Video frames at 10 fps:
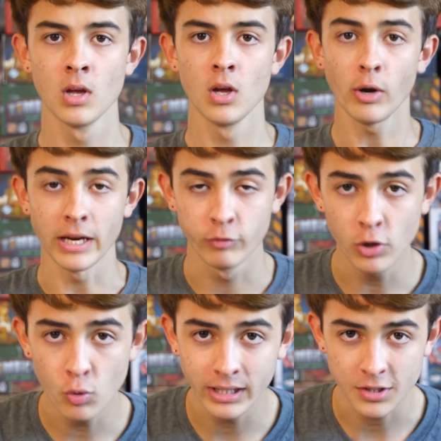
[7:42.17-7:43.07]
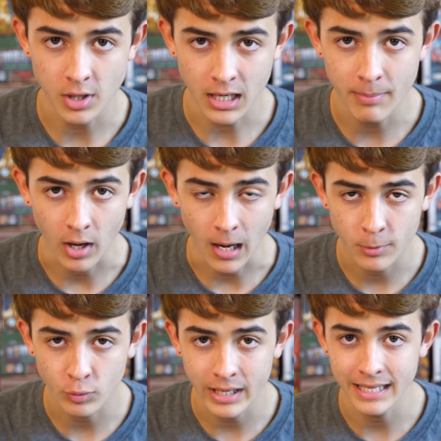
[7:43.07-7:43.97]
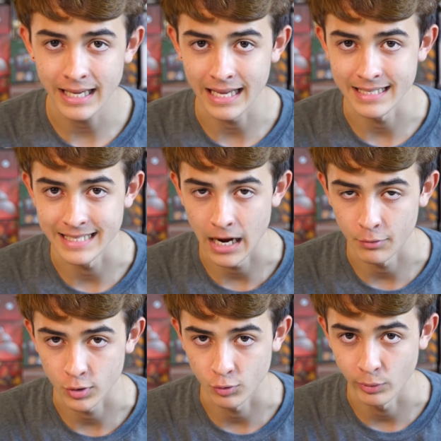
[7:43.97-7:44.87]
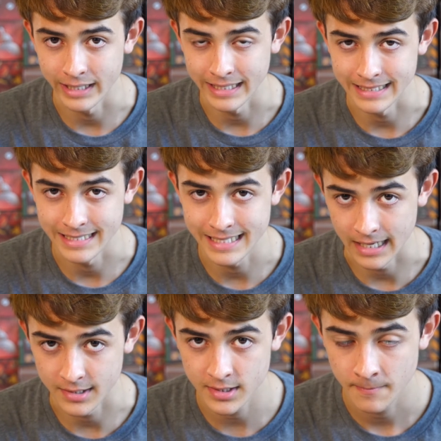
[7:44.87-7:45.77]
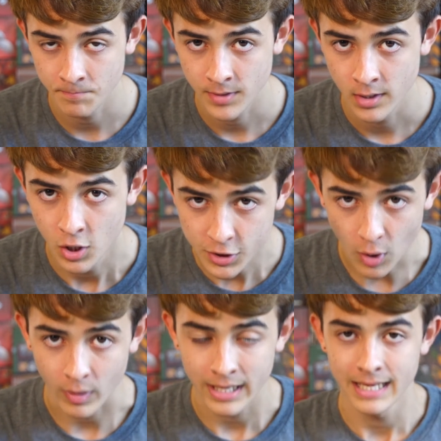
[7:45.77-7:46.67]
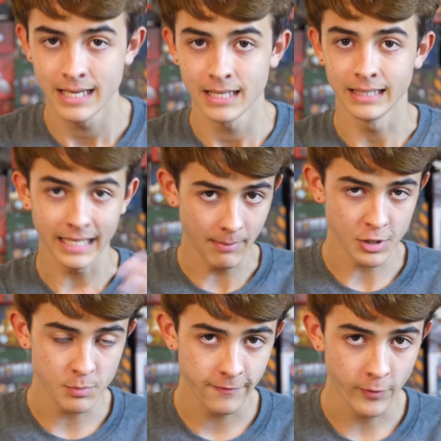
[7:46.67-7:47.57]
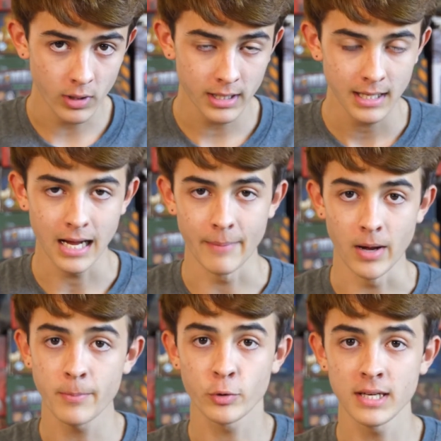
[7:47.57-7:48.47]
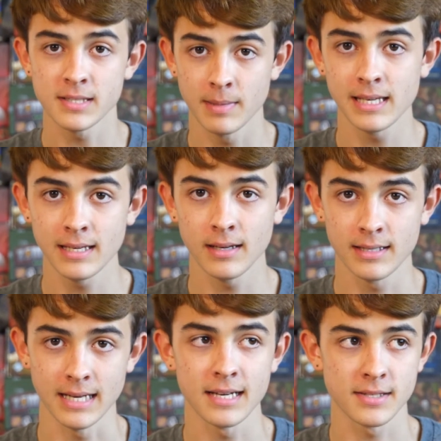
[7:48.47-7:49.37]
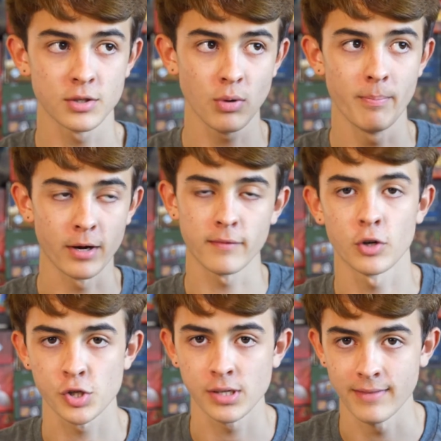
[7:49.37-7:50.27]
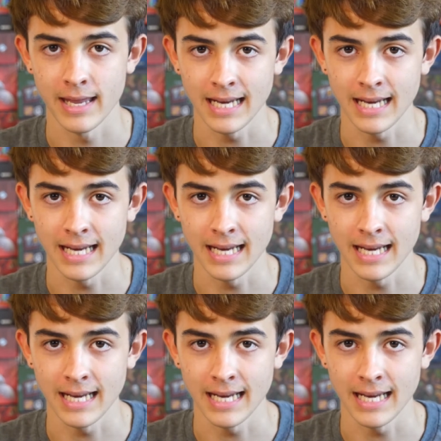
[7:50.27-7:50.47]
Okay, real quick, let's talk about upgrading and downgrading dice. So, like I mentioned before, um, upgrade is making a dice into a better version of that